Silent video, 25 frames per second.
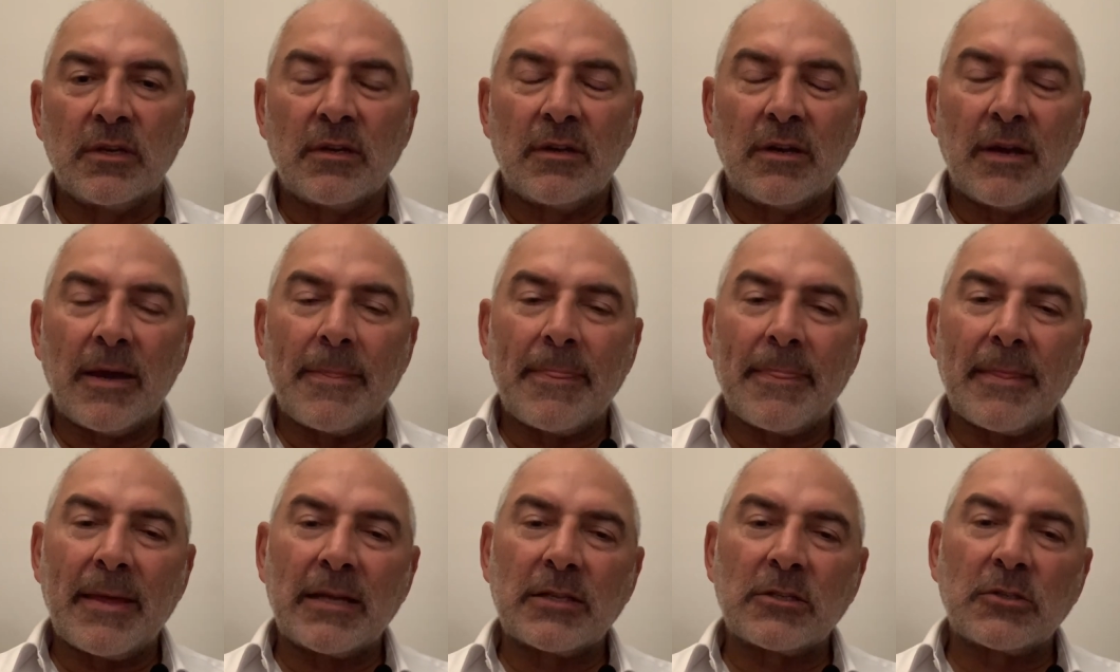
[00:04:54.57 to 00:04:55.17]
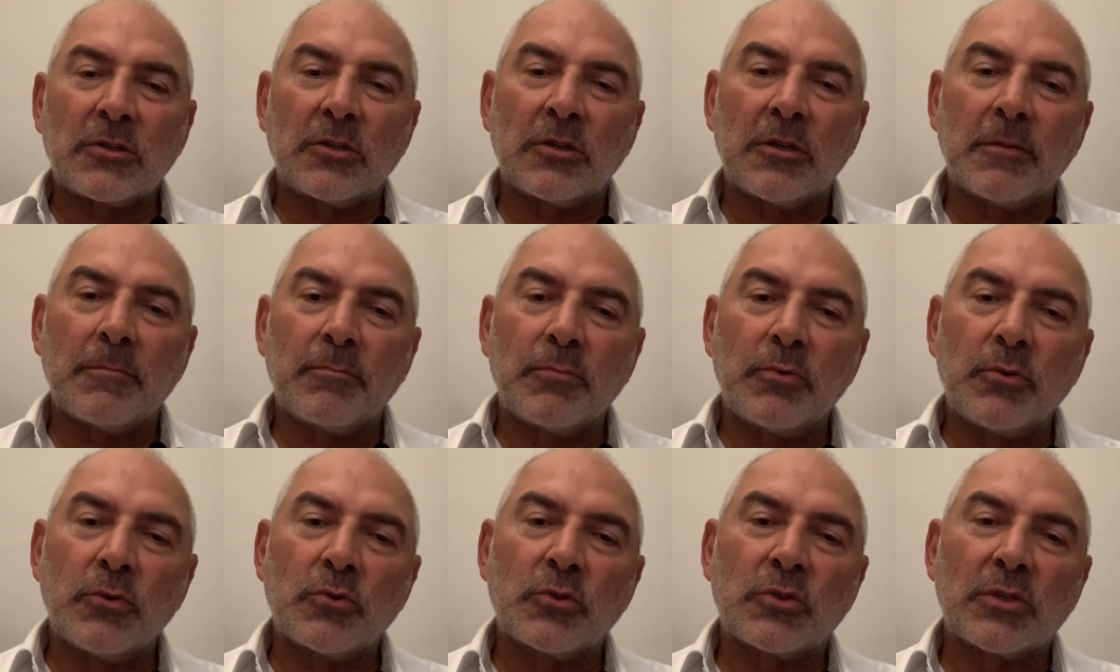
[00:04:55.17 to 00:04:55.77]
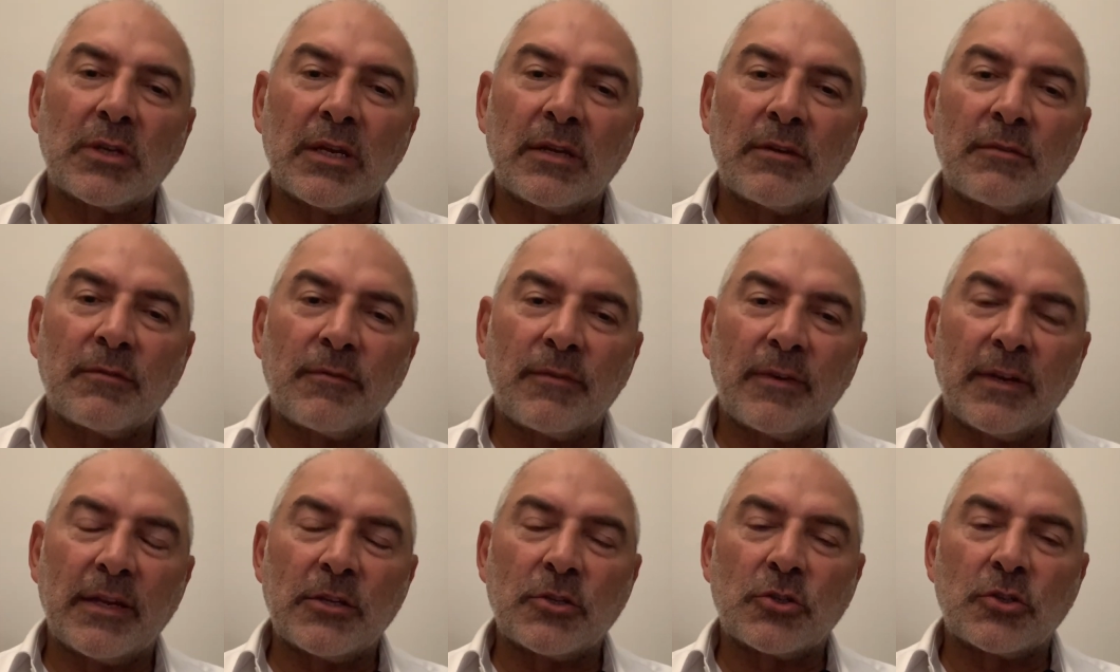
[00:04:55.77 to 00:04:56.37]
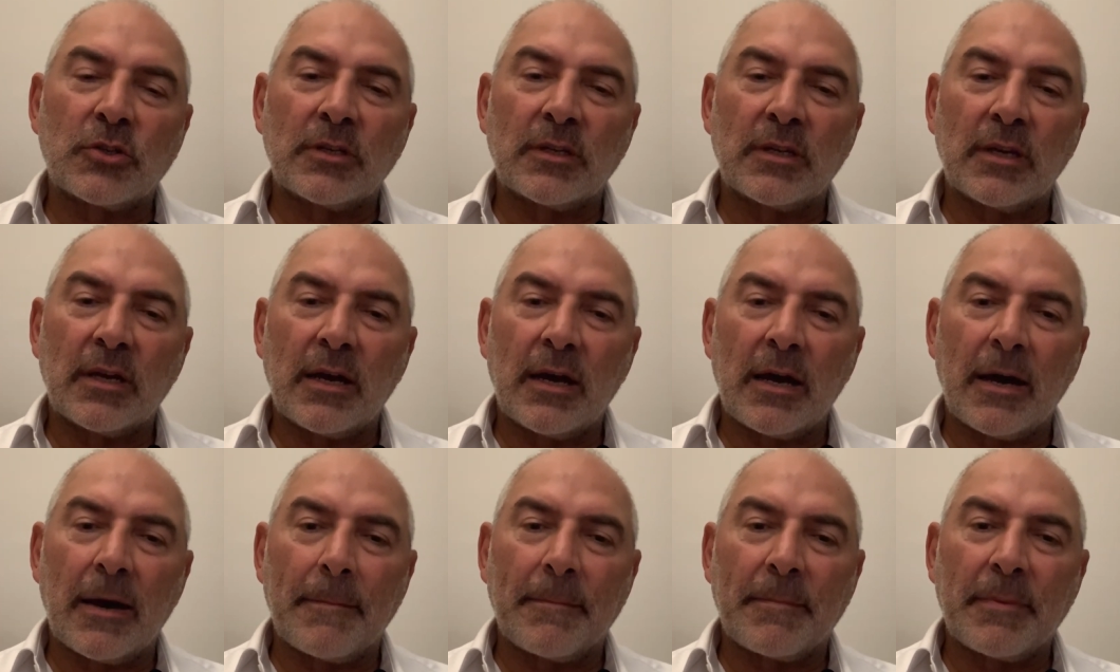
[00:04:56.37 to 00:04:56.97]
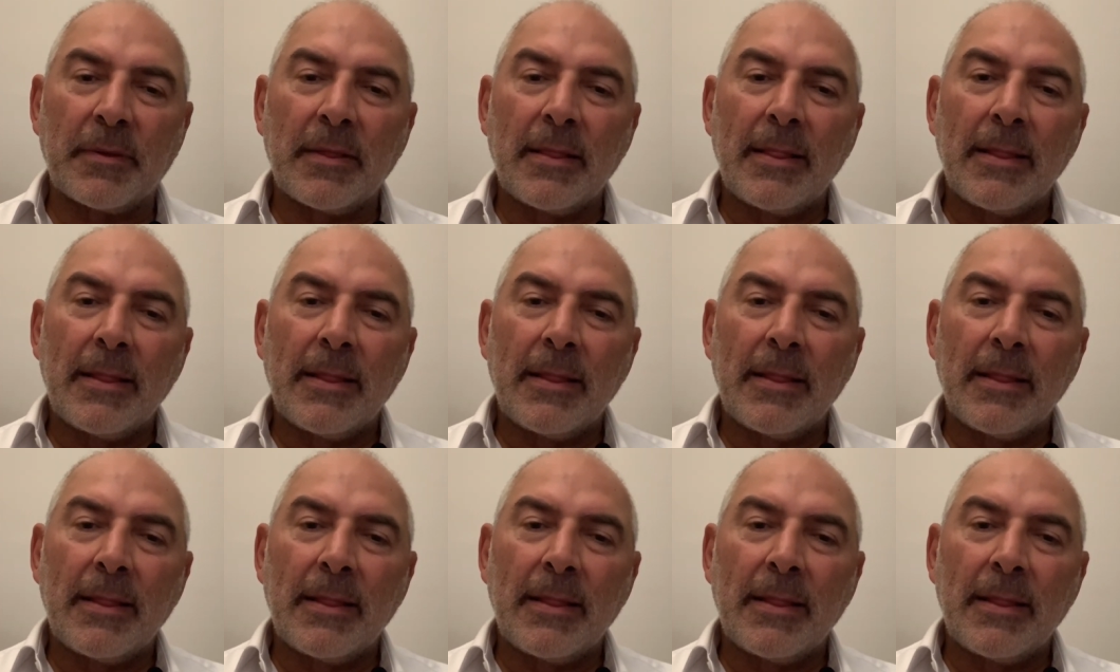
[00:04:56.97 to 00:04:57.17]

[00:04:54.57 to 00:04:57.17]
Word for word: And that's going to push inflation up